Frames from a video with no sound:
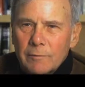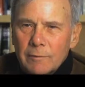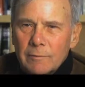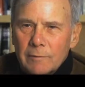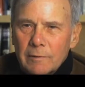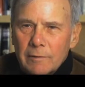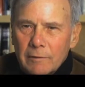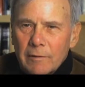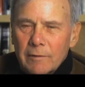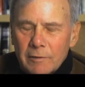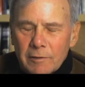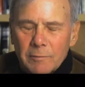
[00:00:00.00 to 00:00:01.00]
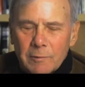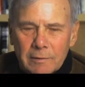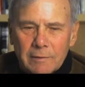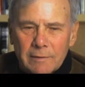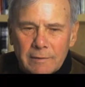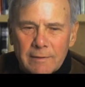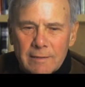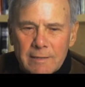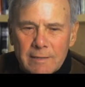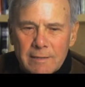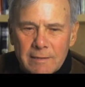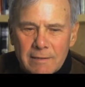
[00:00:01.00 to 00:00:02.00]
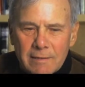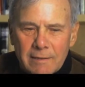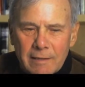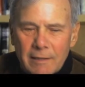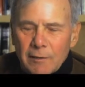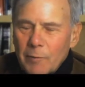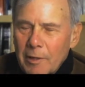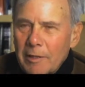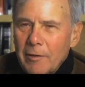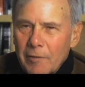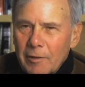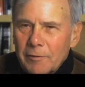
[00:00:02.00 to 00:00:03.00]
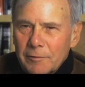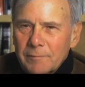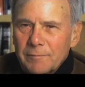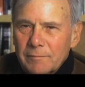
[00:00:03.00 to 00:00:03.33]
He was an artist, but and a great character.